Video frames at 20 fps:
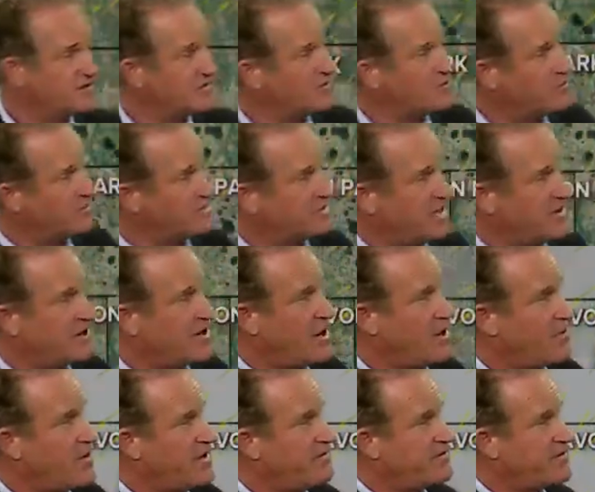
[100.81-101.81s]
storms headed our
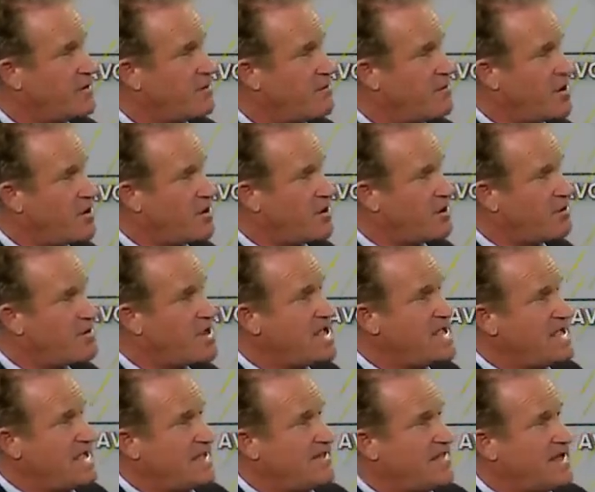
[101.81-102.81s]
way for tomorrow
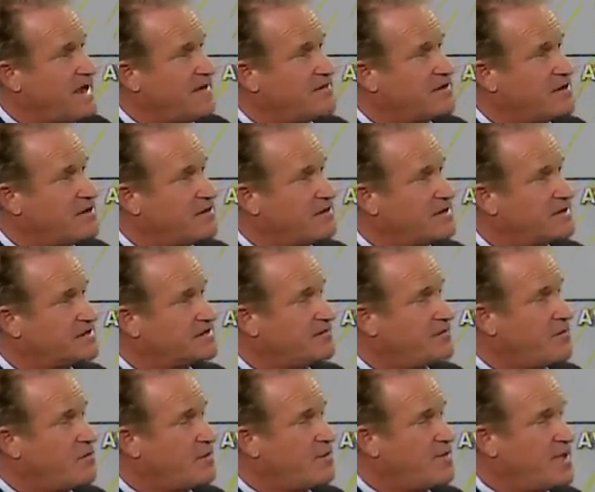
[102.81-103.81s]
in the afternoon. There's
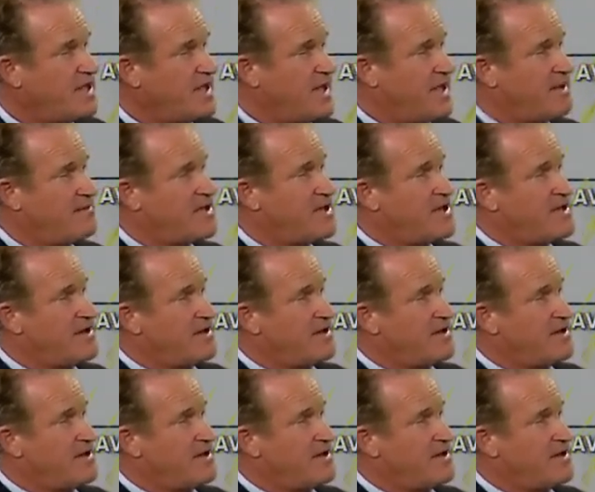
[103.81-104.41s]
4 p.m.